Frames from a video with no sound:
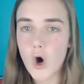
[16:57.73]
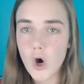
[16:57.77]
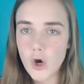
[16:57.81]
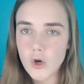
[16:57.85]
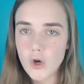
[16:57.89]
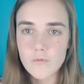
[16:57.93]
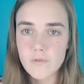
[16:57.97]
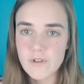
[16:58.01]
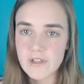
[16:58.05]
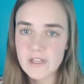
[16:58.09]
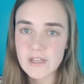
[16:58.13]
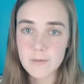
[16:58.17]

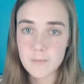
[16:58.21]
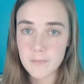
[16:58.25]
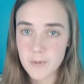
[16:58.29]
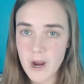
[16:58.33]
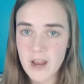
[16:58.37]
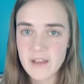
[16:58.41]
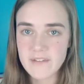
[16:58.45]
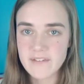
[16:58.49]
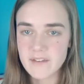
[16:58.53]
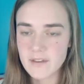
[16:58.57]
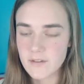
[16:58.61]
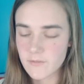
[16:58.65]
overly
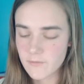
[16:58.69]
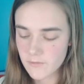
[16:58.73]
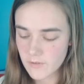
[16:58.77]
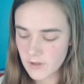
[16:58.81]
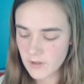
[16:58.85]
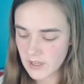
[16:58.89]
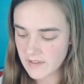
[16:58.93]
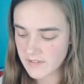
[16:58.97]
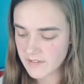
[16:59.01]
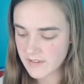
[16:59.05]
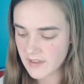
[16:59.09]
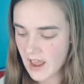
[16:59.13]
impressive
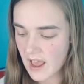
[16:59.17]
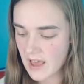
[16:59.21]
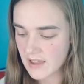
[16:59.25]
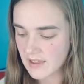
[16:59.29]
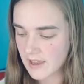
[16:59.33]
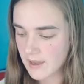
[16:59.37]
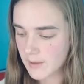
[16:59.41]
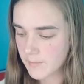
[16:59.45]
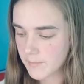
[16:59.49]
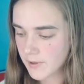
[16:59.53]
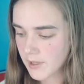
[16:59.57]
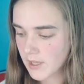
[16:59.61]
against
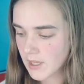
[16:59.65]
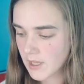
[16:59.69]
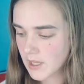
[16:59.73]
Halep.